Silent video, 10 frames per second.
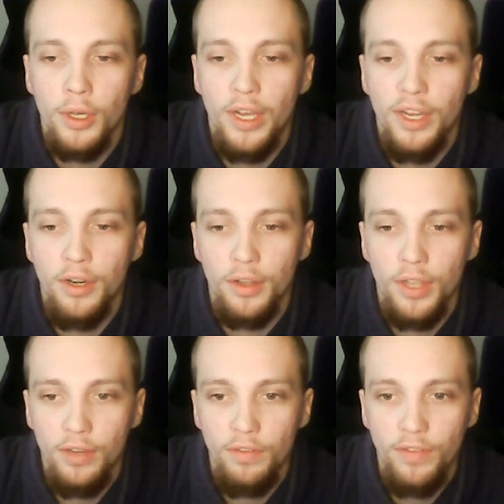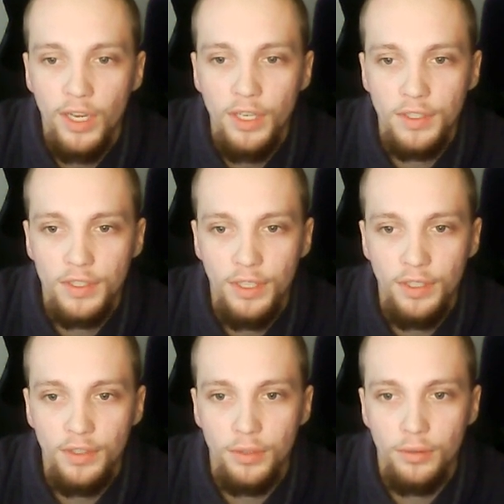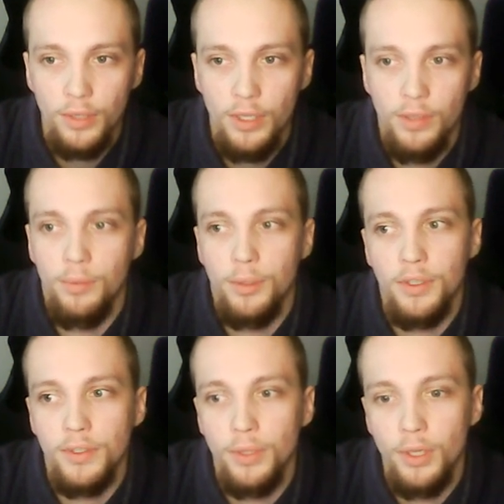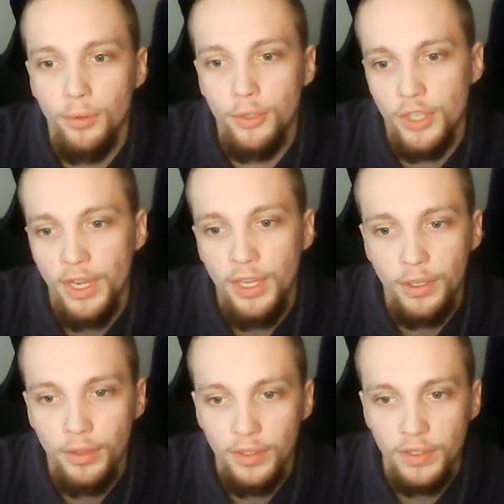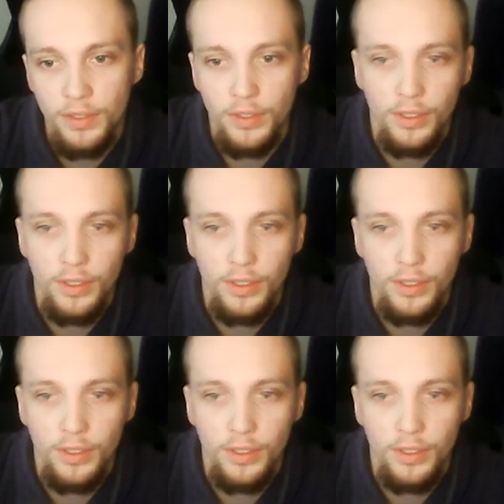And they are fairly distinct. I would also include Shake in this.